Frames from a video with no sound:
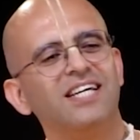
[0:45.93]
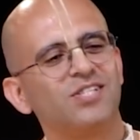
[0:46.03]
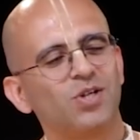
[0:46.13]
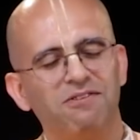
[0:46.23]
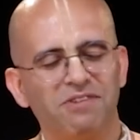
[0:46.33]

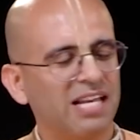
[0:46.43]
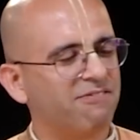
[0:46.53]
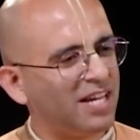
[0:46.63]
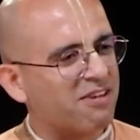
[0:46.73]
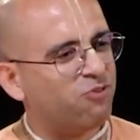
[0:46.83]
So I'm feeling
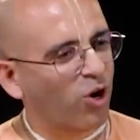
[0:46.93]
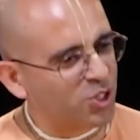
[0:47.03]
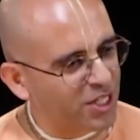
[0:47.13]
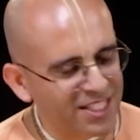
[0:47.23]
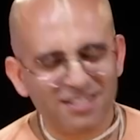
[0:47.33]
very
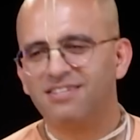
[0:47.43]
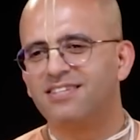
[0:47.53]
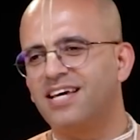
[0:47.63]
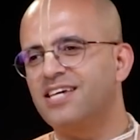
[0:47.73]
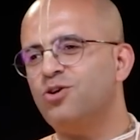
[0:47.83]
fortunate.
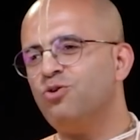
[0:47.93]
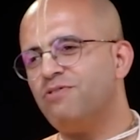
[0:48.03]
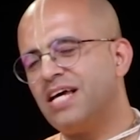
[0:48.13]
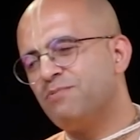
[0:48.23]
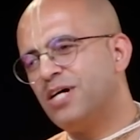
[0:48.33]
Thank you
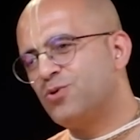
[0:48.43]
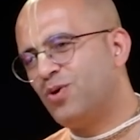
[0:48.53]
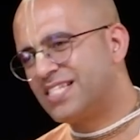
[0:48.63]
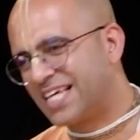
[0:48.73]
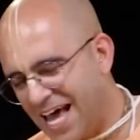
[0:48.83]
very much
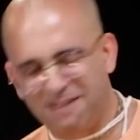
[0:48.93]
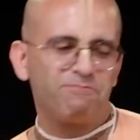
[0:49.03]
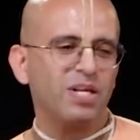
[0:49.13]
once again.